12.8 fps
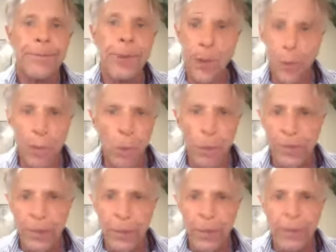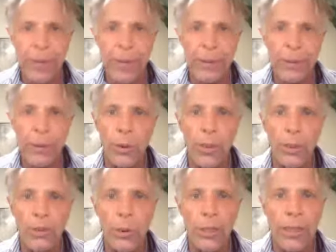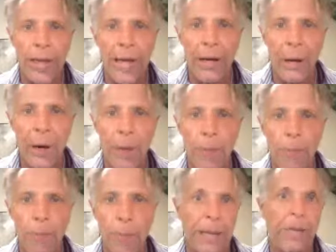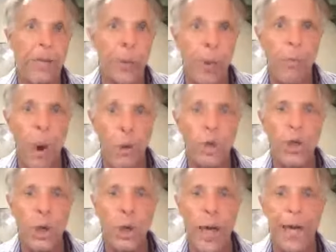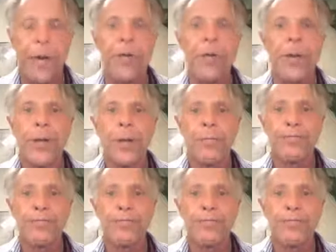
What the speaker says: the number one thing we need to be doing is looking at our mental and emotional health.